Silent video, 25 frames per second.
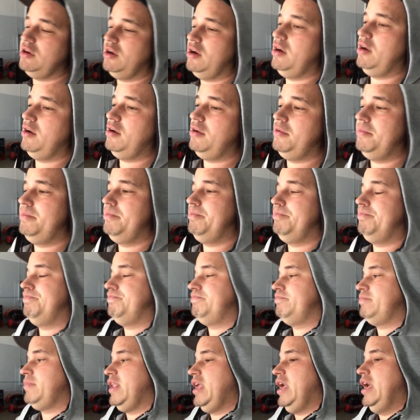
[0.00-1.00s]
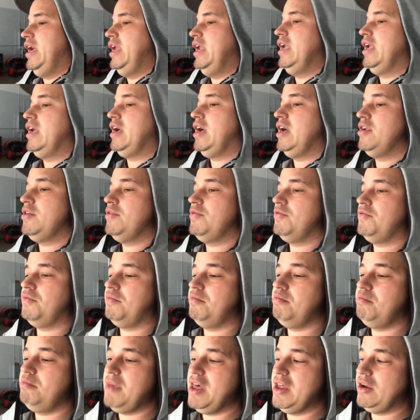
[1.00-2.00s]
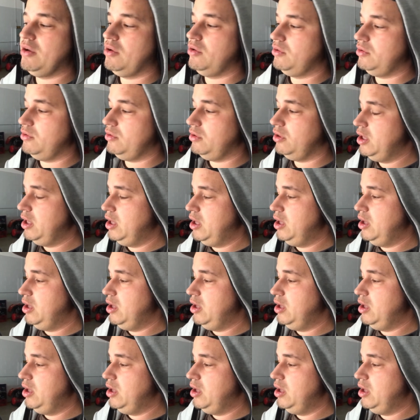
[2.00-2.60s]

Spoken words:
any kind of metal